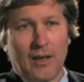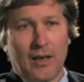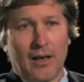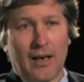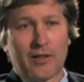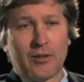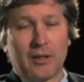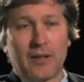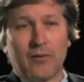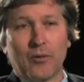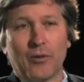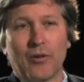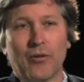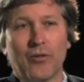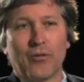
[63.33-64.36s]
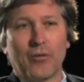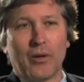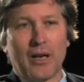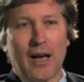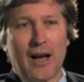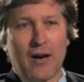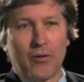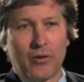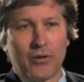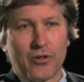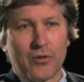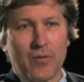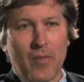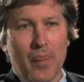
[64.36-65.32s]
It has to be given within three
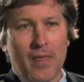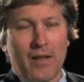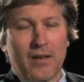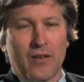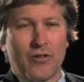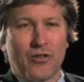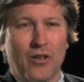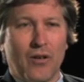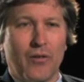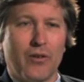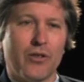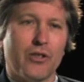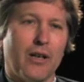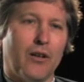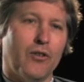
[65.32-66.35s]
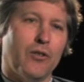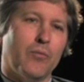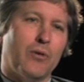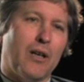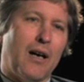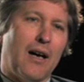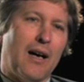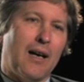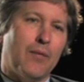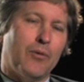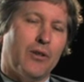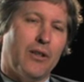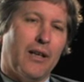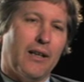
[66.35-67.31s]
hours. So there's seldom
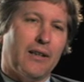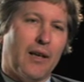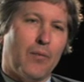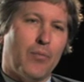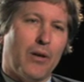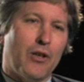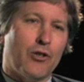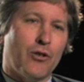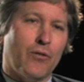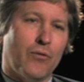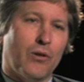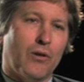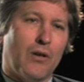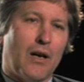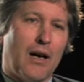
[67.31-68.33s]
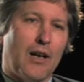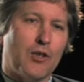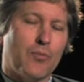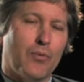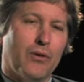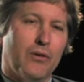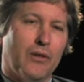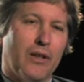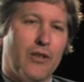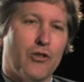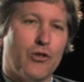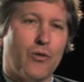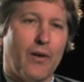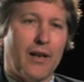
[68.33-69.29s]
time to take that patient to a rural hospital
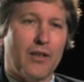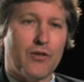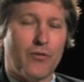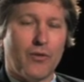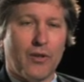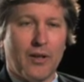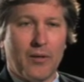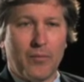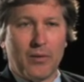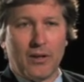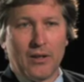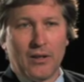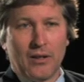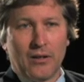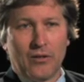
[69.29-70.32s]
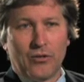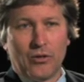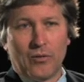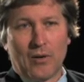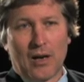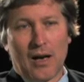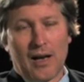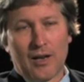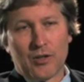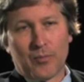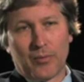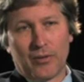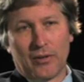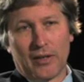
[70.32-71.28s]
and transfer them to a
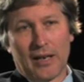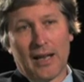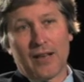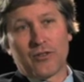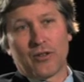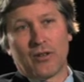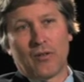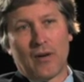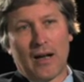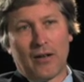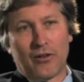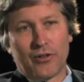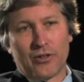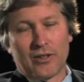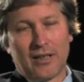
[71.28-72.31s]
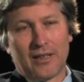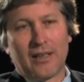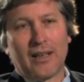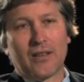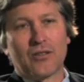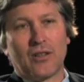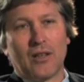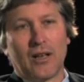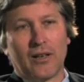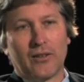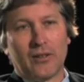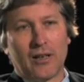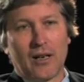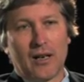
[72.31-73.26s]
hospital that has a neurologist. That takes a lot
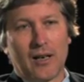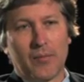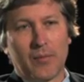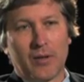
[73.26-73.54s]
of time.